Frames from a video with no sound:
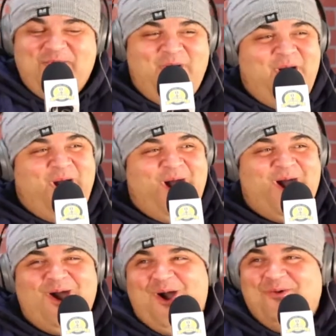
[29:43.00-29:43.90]

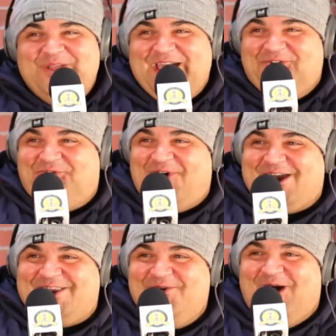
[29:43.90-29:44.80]
Whoa, Homeland will
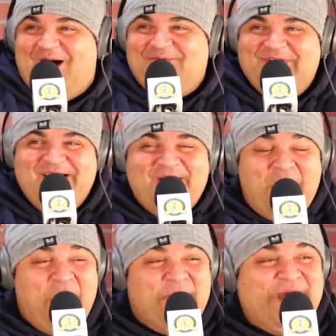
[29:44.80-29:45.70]
fuck you up.
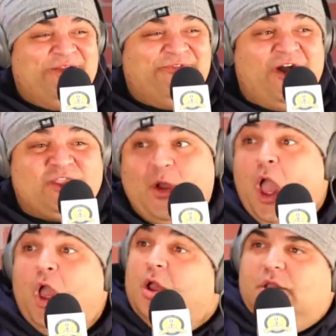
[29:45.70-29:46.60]
Homeland will fuck you up.
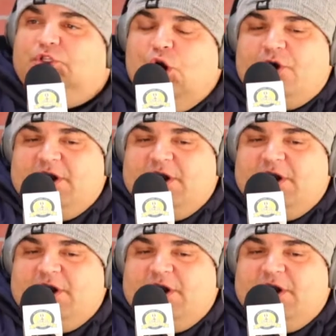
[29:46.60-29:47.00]
Dude,